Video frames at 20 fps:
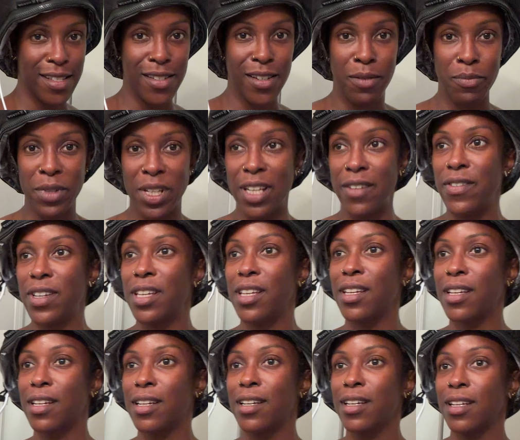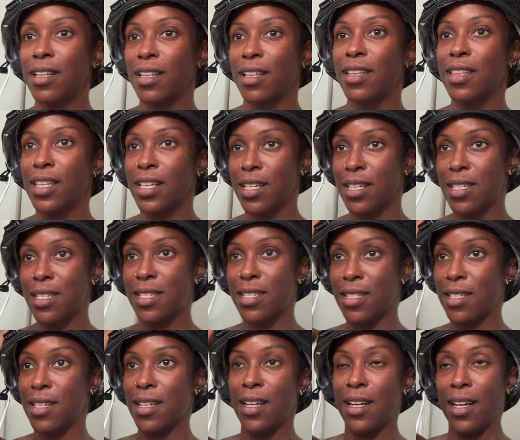so I'm giving
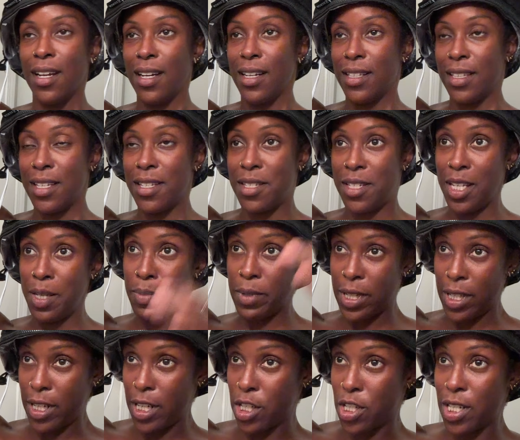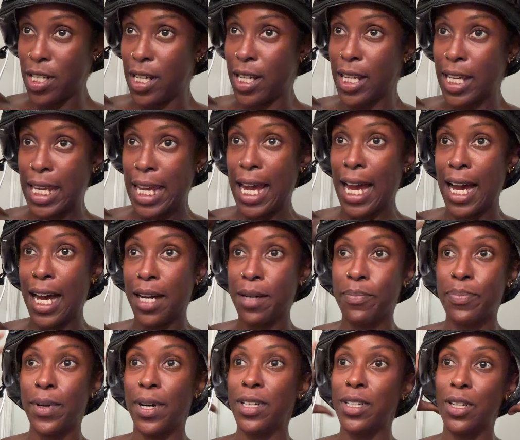this deep conditioning
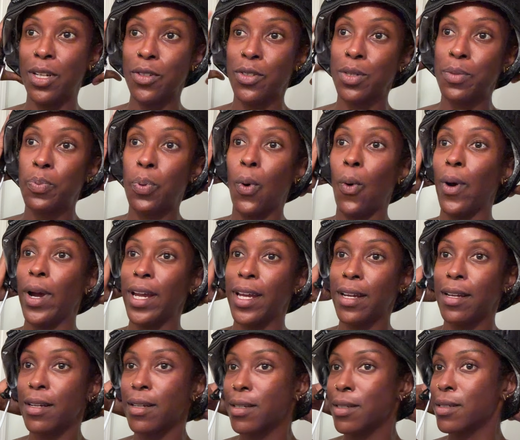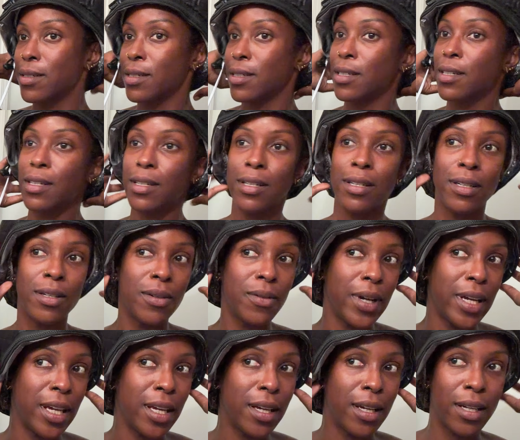cap another point.
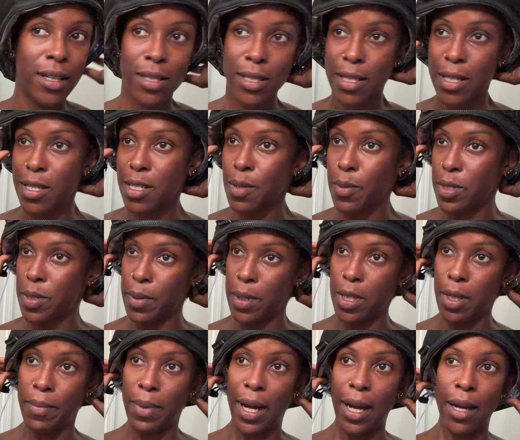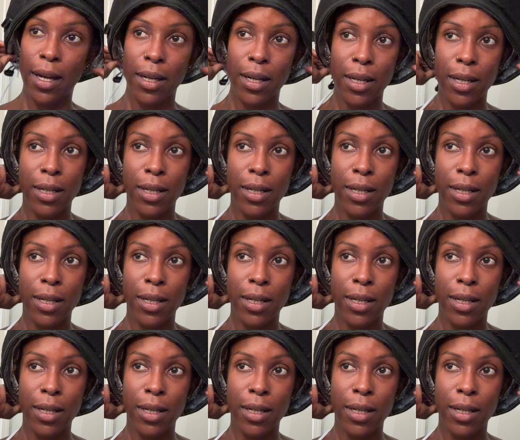Wait, is this supposed to be in the back?